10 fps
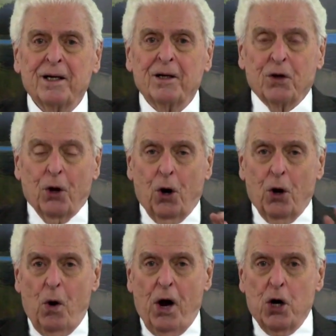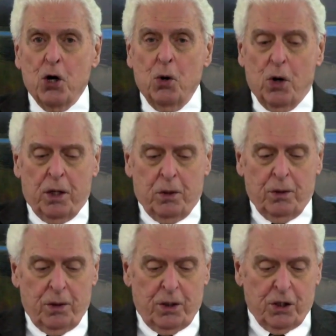The only way to do it
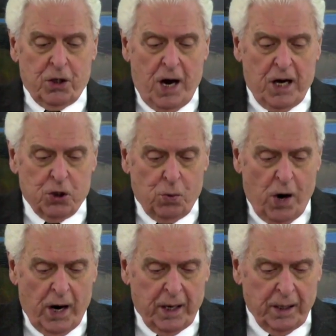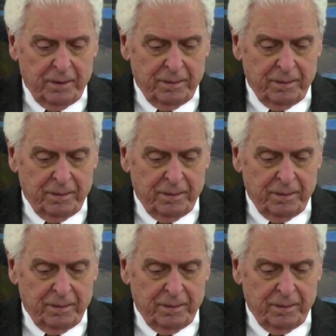is God's way.